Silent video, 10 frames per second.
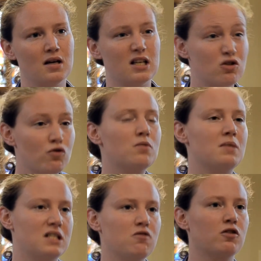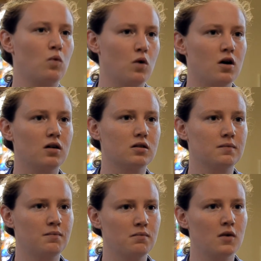is through the material world,
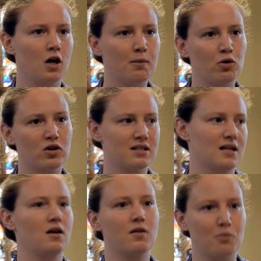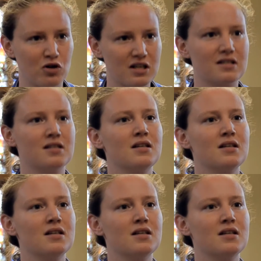our bodies and other bodies.